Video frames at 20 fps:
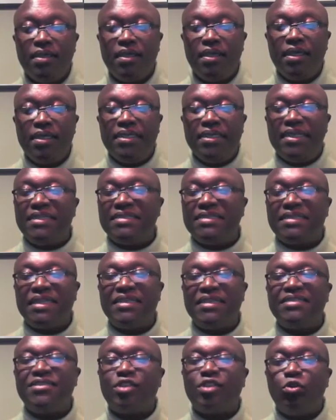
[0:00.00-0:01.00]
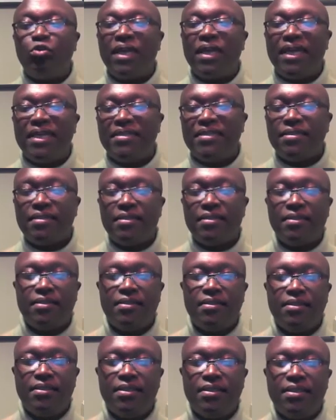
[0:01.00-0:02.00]
These things don't end.
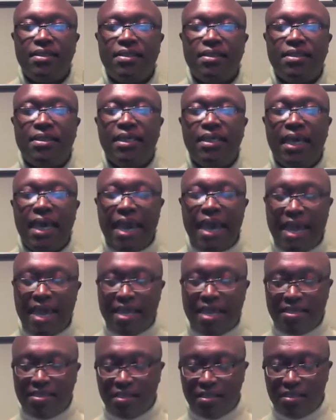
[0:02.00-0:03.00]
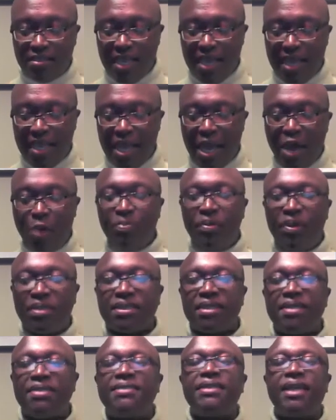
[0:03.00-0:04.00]
And they help us
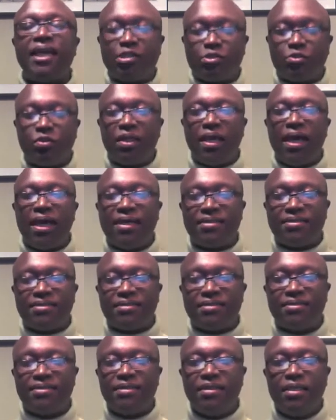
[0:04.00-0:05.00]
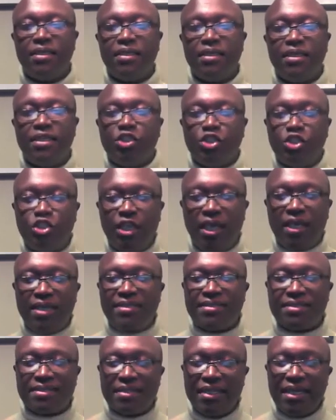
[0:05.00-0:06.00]
contextualize
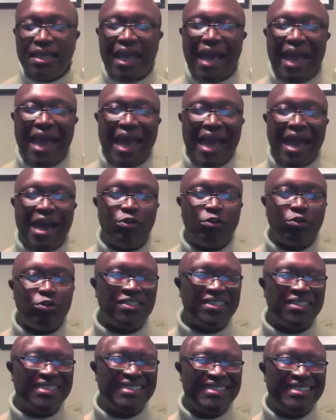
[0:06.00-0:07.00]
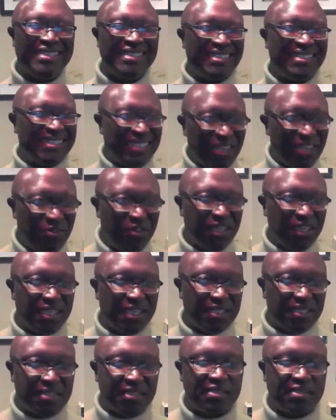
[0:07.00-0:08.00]
just how
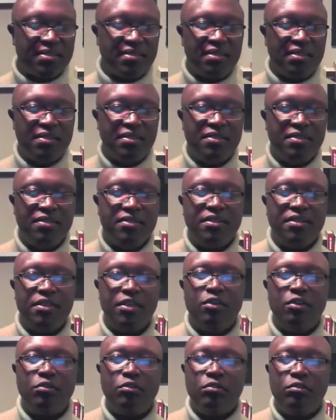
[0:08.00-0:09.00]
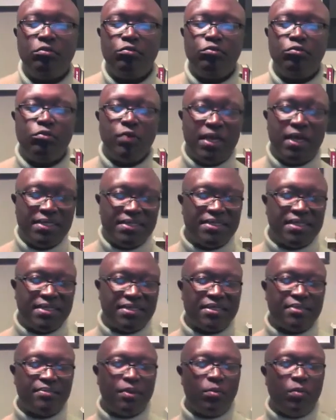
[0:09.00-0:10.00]
serious
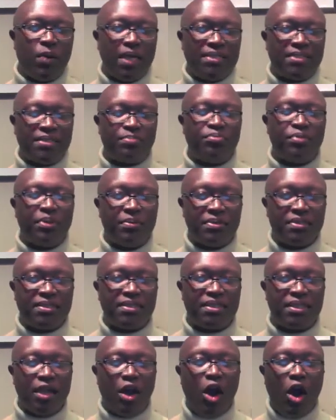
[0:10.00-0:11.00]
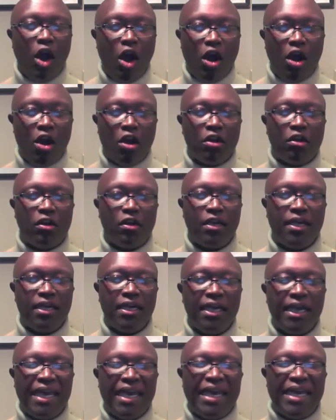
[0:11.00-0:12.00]
racism and white supremacy are
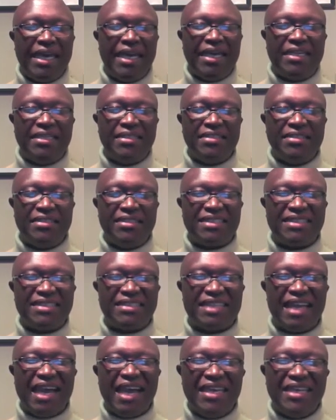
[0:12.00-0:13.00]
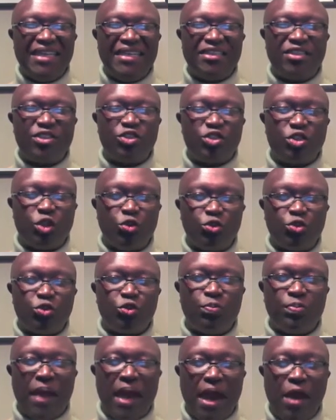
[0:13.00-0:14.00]
in deciding the
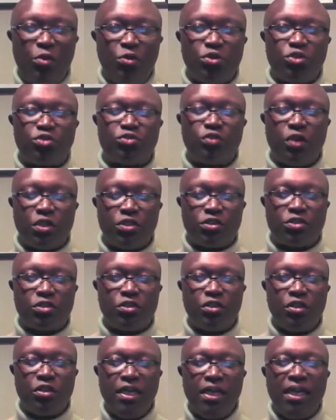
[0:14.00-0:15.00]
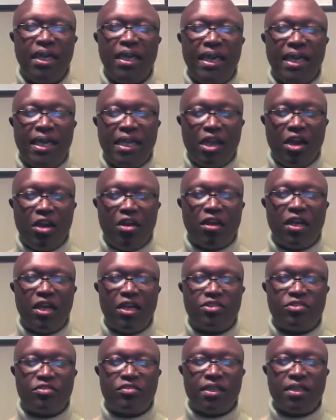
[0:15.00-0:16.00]
social power structure in our
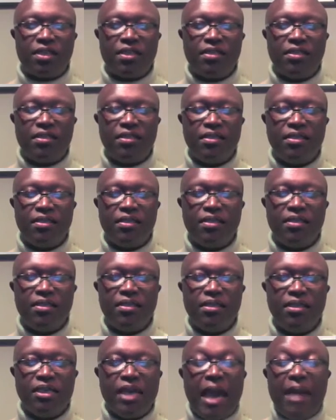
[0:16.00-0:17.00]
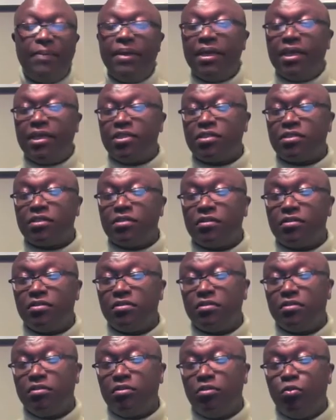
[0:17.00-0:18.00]
country. I mean, because
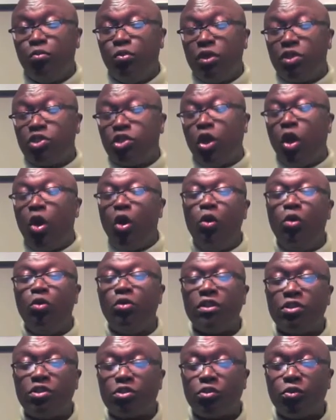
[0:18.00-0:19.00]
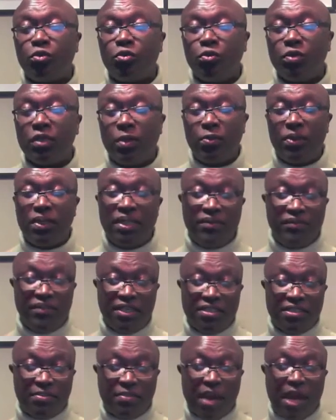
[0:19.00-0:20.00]
we're told in school that we live
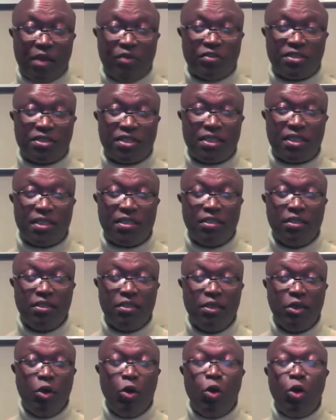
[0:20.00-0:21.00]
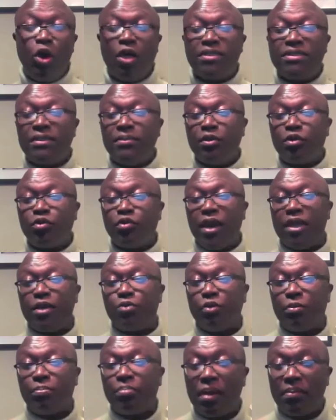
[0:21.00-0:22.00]
in a democracy or a democratic
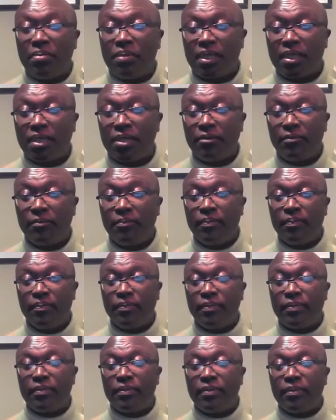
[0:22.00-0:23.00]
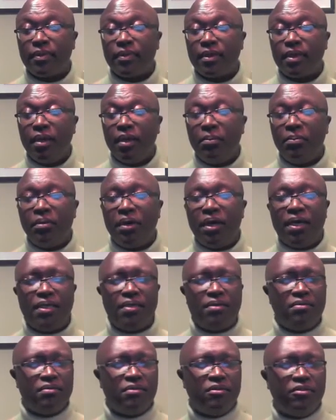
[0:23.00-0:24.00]
republic, but
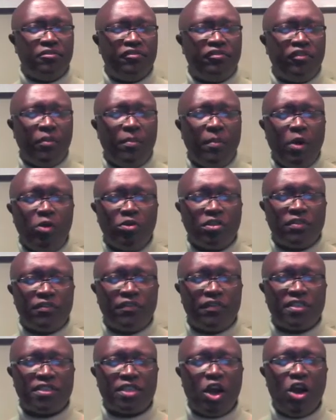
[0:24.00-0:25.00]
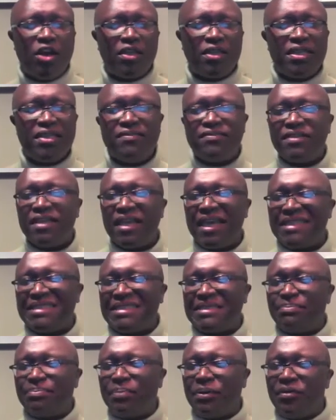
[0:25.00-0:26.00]
for most of us, our lived
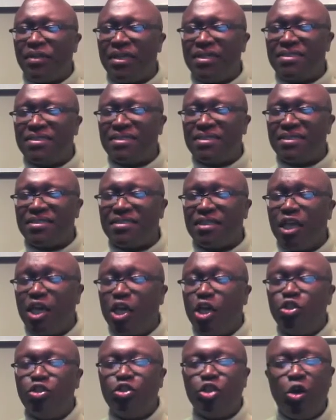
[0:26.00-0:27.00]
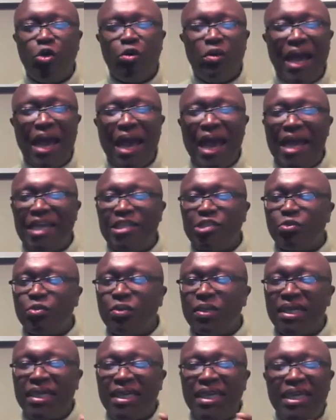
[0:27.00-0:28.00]
experiences don't
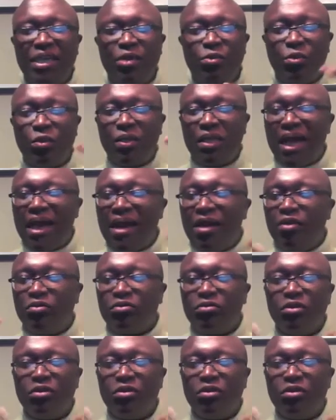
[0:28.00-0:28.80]
actually equal out